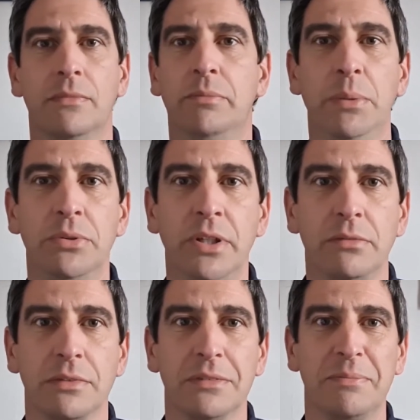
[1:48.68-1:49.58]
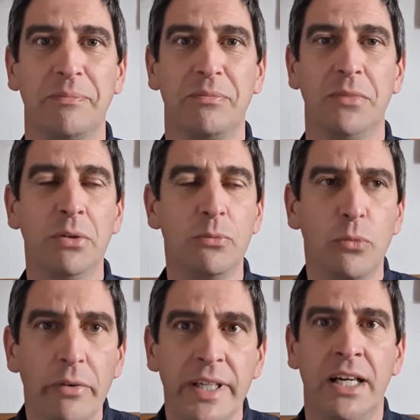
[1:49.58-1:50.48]
People don't. We don't
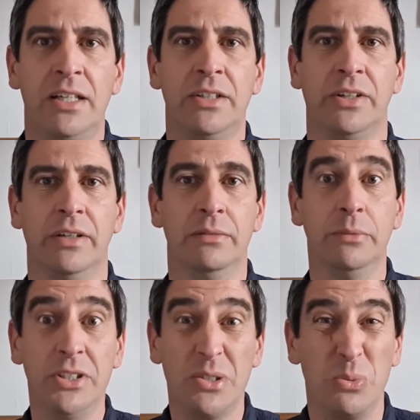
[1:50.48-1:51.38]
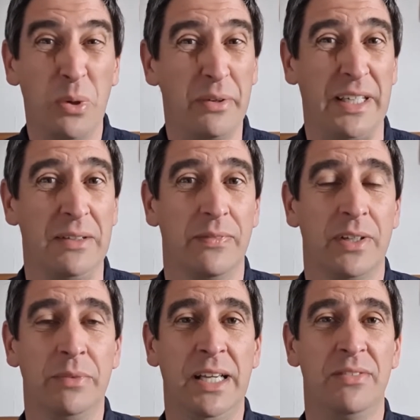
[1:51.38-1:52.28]
worry harder, we just worry.
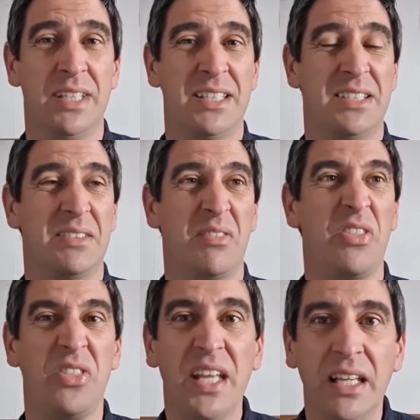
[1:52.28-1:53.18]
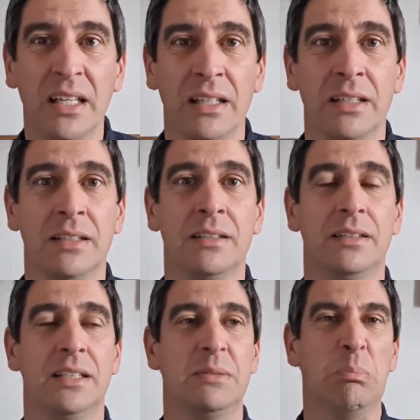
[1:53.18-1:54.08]
And we have this thing,
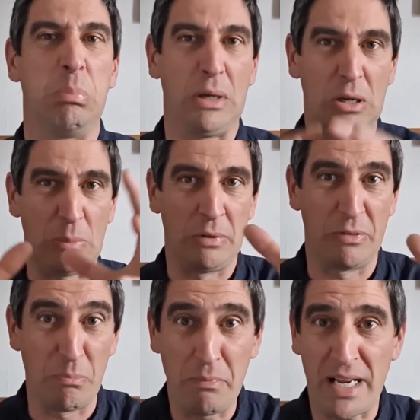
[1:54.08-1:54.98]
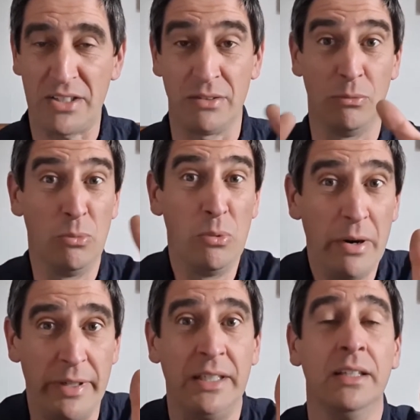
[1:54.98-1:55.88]
this blob of a mass of
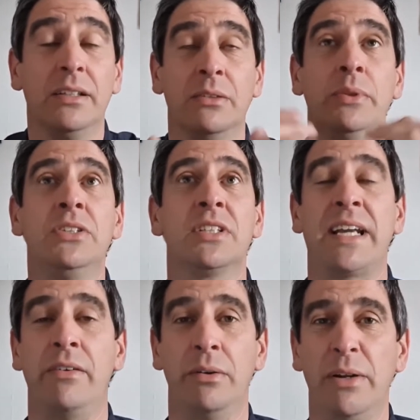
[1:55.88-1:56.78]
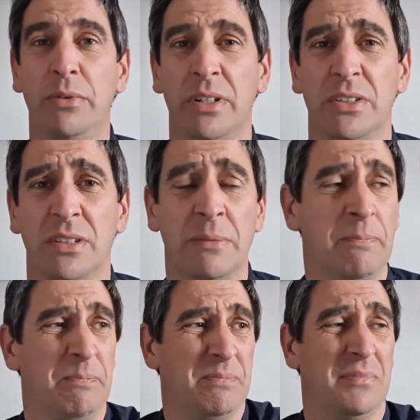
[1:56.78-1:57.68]
worry that we just carry around with us.
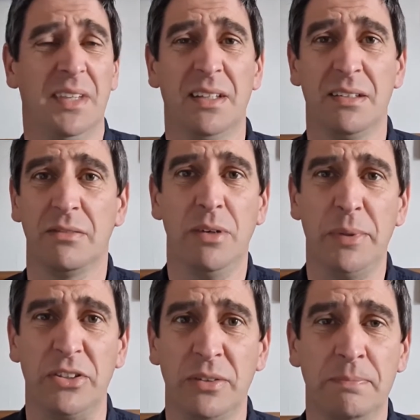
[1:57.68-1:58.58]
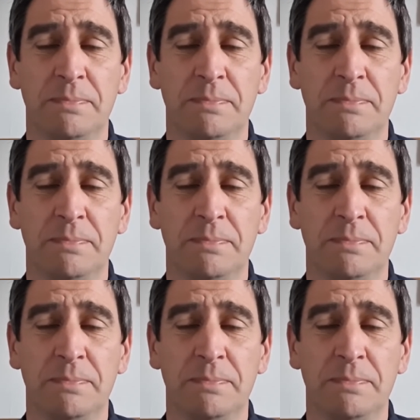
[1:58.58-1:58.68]
Rubbish.